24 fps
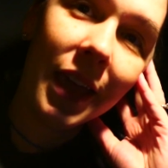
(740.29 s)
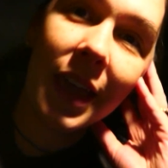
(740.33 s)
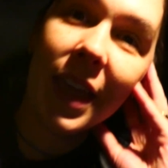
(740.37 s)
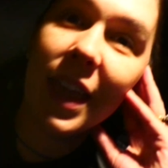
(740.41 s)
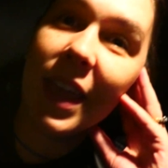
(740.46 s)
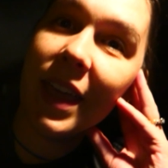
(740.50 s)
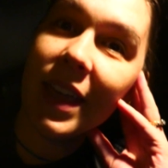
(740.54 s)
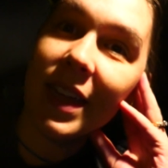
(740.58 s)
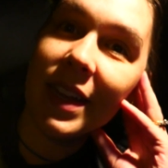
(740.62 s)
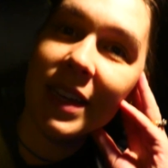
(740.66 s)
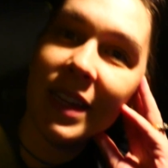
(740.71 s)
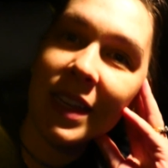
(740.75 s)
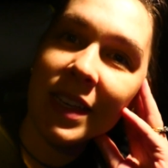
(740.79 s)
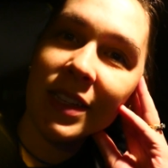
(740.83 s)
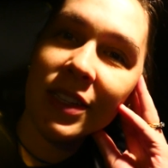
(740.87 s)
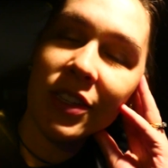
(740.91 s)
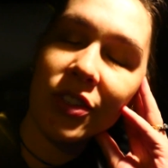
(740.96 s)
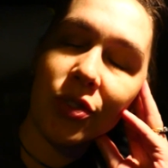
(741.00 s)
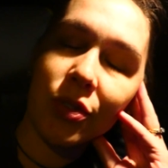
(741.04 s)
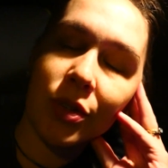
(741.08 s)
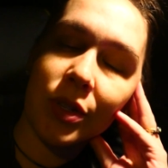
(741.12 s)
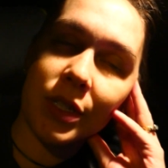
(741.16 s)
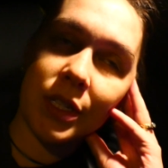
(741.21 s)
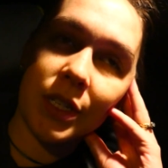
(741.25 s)
And he has a
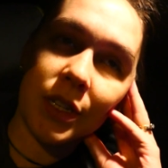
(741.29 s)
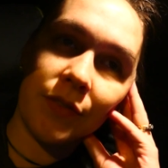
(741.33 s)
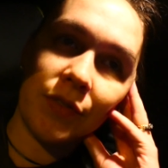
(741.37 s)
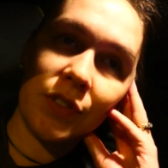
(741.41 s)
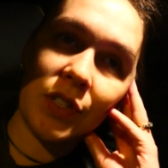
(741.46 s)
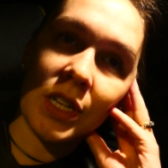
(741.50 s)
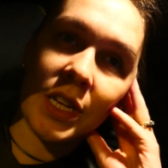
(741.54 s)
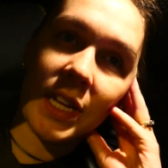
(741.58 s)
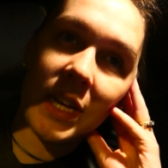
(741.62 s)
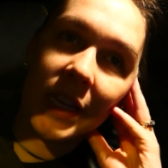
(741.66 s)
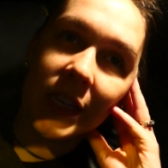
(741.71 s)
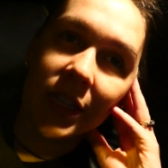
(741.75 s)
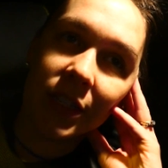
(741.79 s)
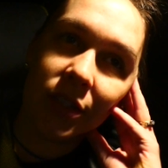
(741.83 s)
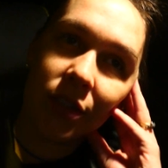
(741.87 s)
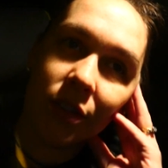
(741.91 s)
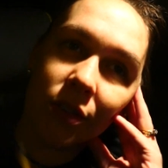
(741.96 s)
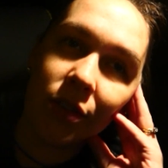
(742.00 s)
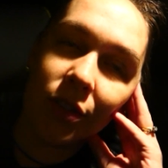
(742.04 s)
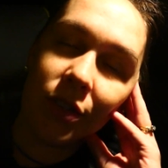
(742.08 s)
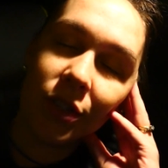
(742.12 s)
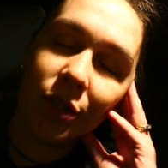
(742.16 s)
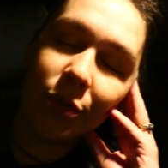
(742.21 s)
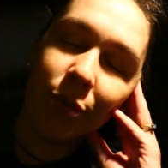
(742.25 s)
short shift today,
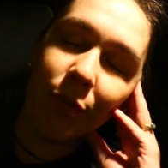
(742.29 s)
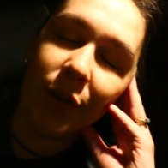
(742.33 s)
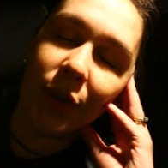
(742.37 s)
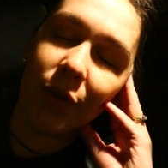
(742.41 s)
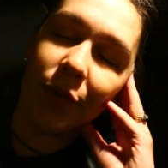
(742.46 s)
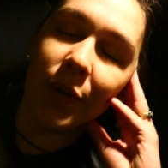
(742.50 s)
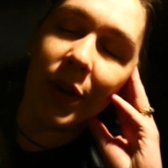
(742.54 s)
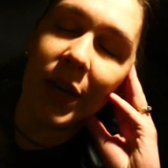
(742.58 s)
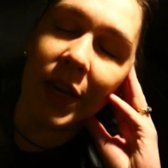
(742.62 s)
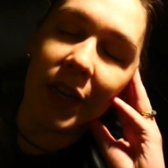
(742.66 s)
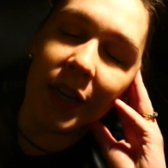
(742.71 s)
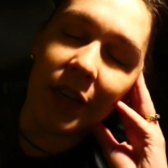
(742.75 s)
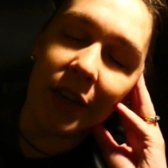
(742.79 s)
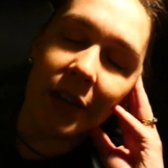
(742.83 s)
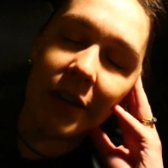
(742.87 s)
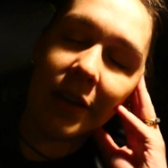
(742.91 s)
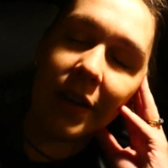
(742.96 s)
so it should be quick.